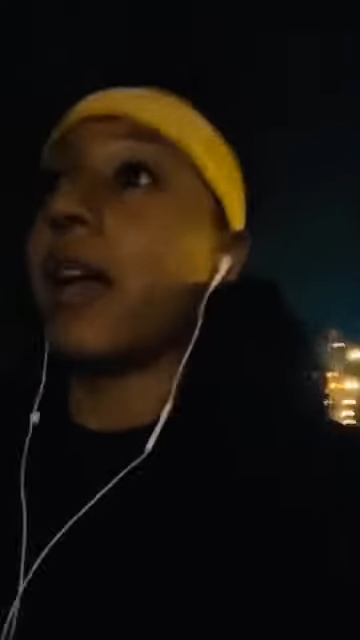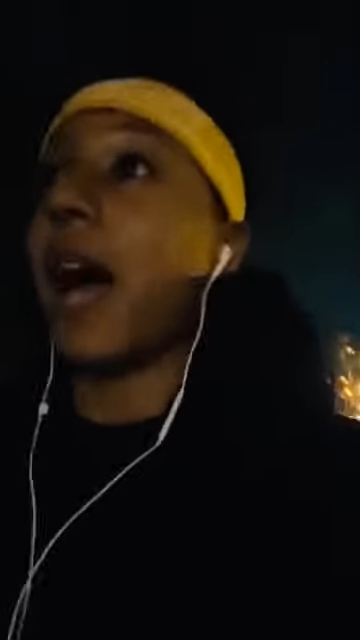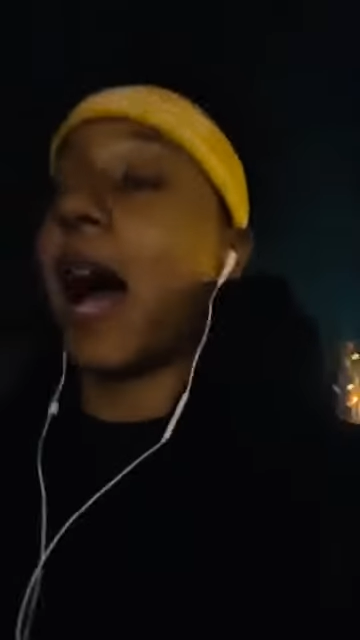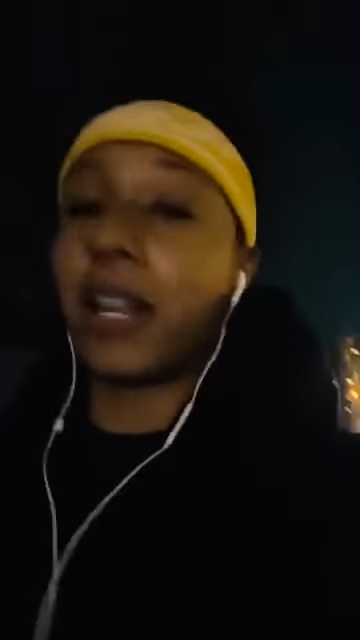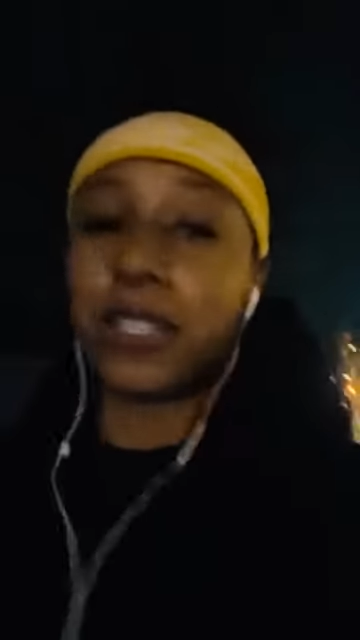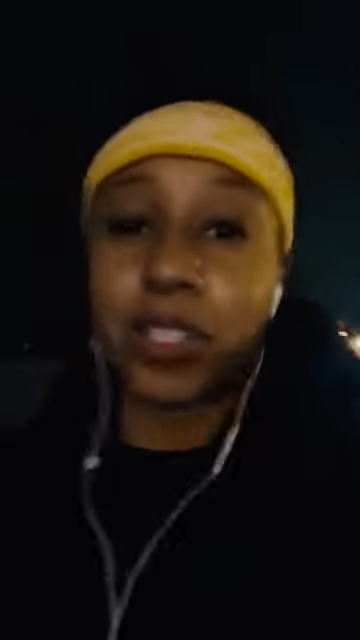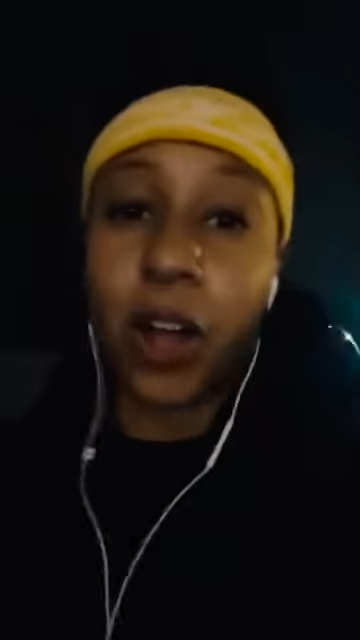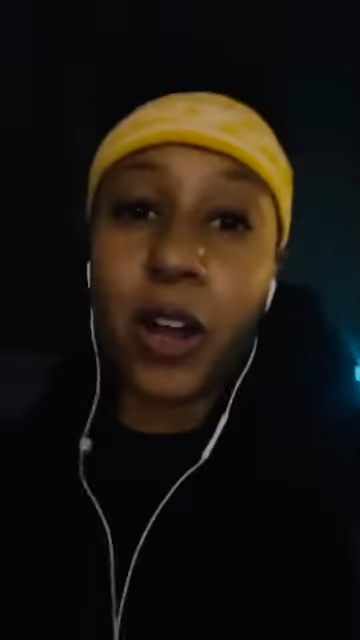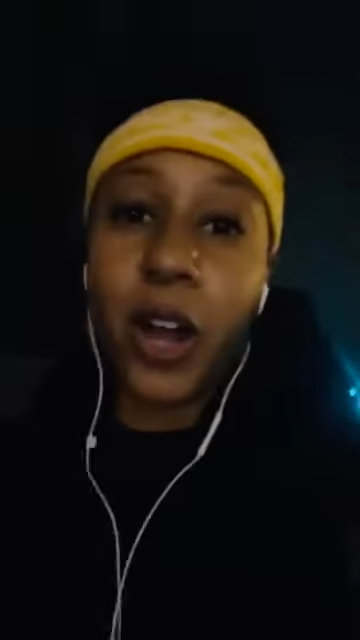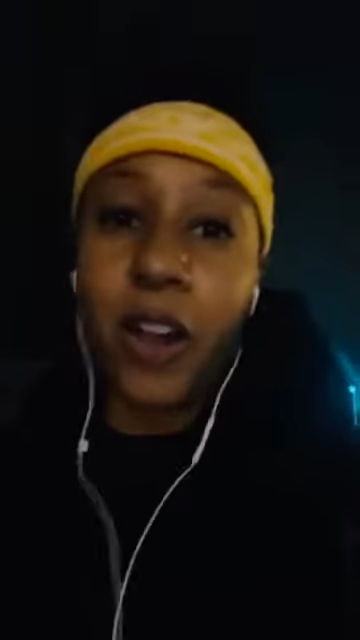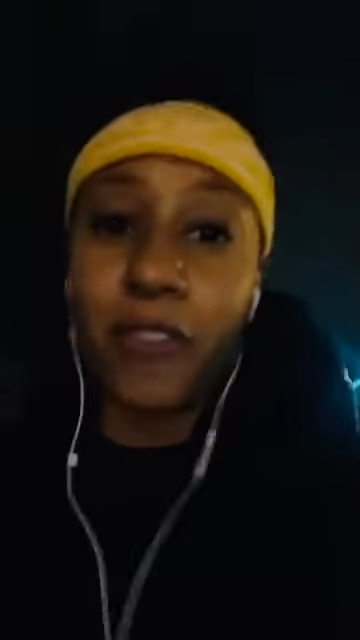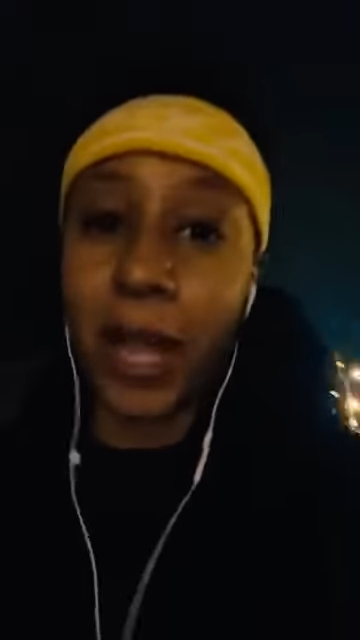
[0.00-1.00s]
how to
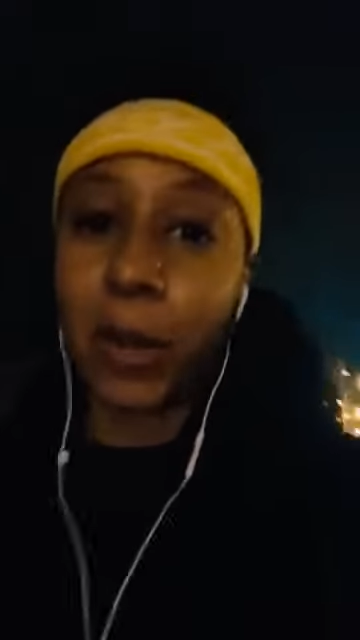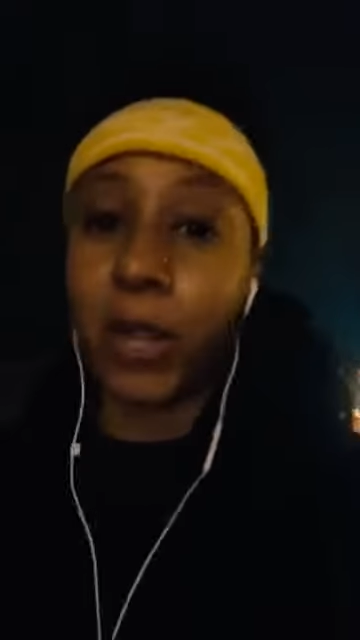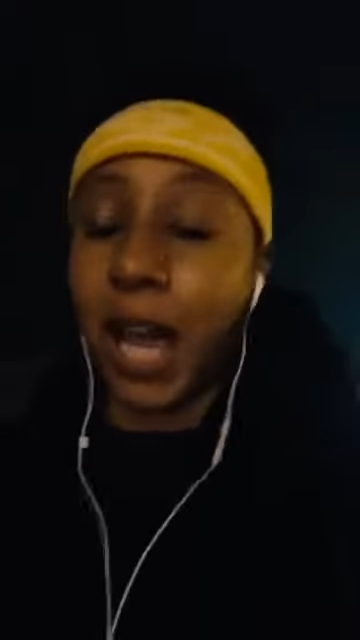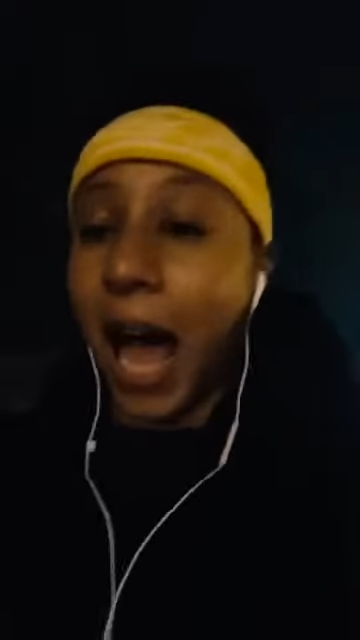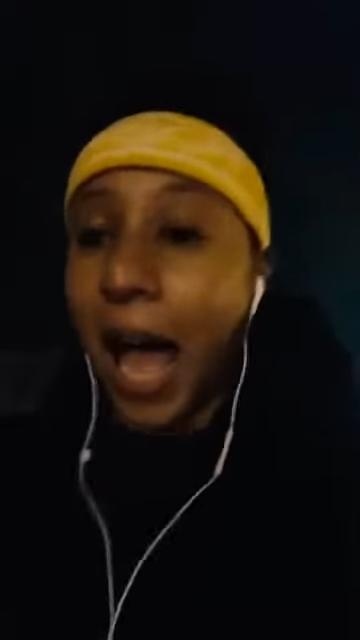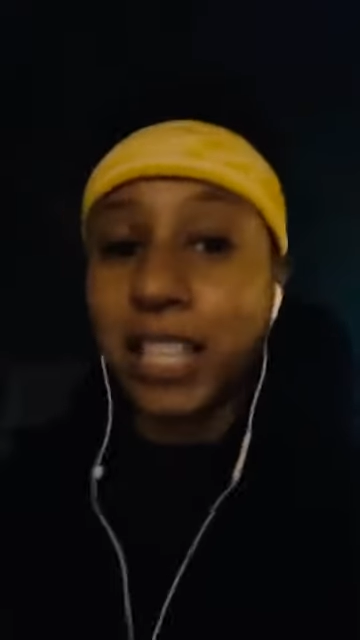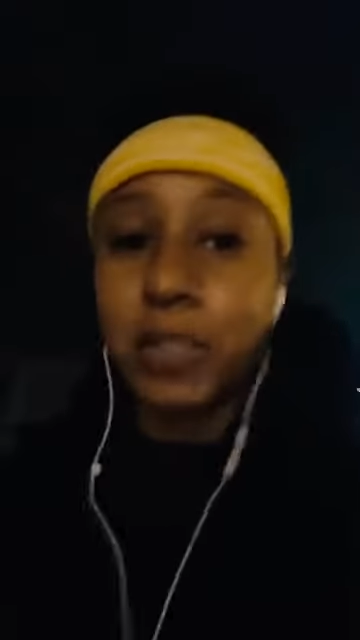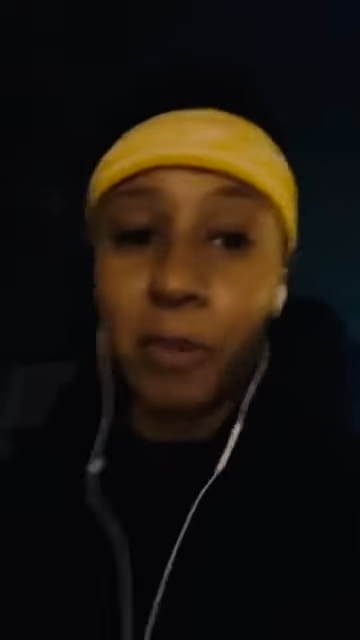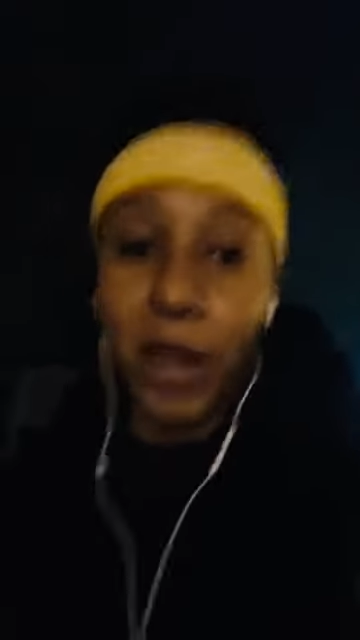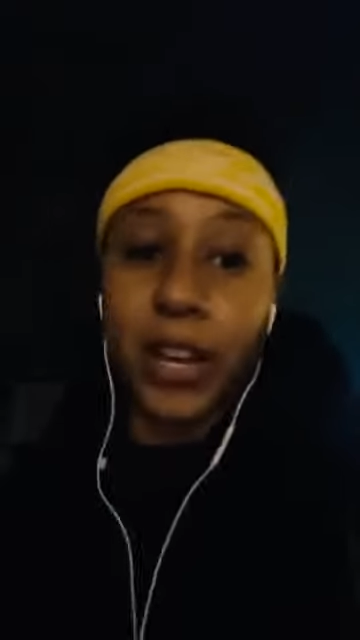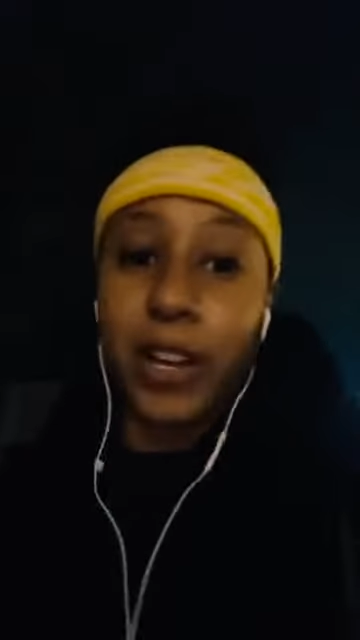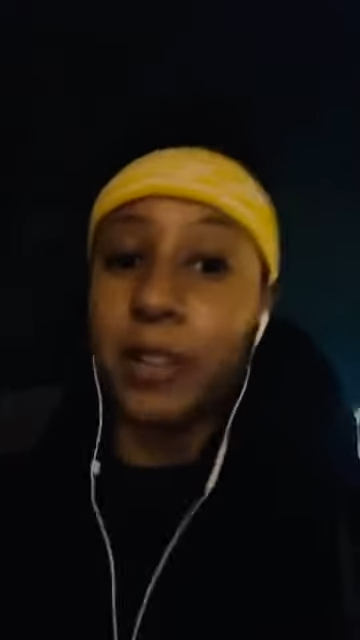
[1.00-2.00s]
start off like with an
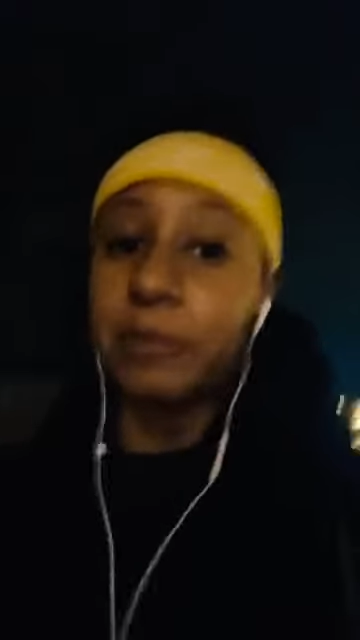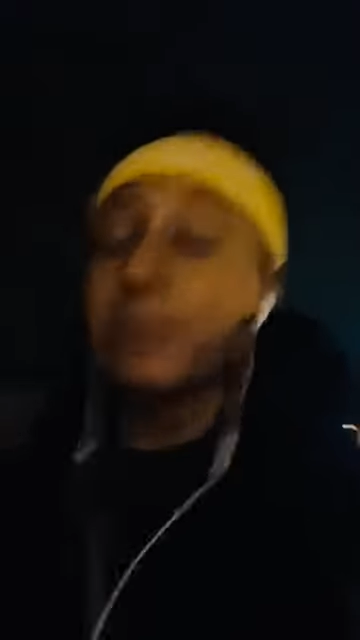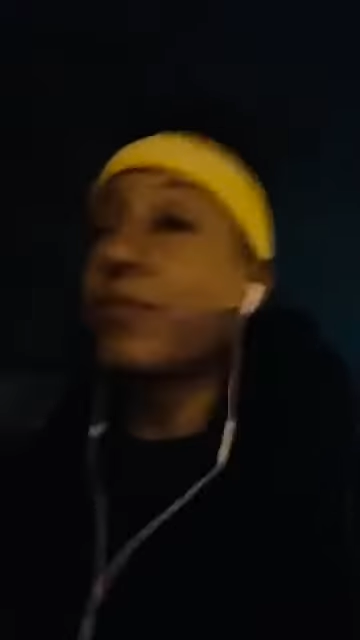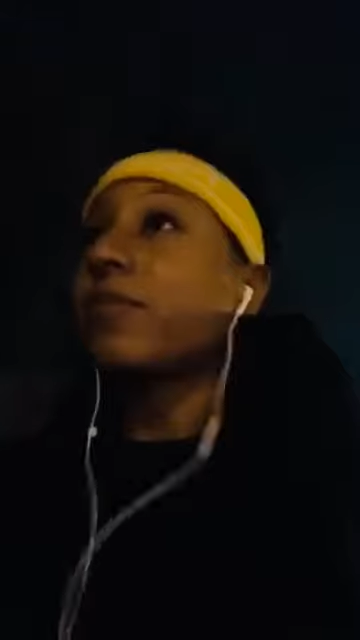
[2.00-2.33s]
icebreaker